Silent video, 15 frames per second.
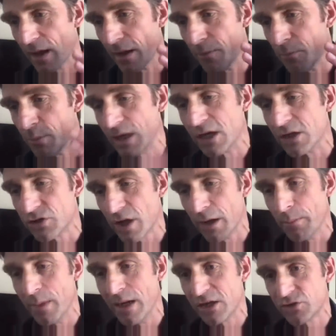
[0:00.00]

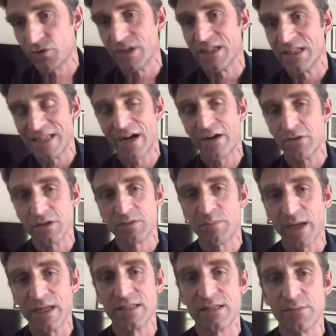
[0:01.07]
military deterrence
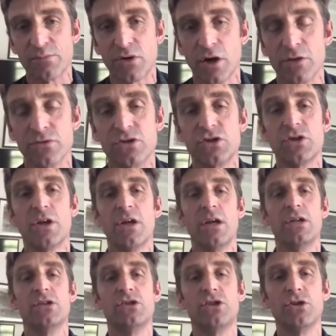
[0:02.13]
based approach
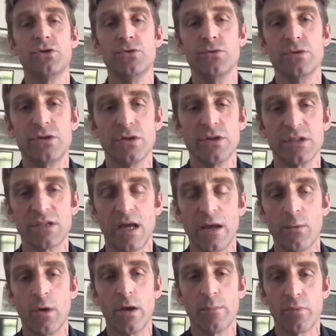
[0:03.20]
to the
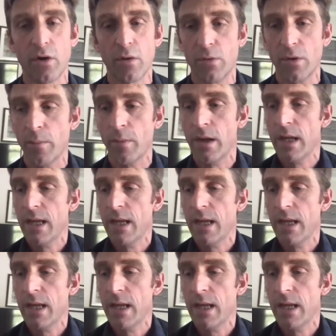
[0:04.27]
Taiwan problem.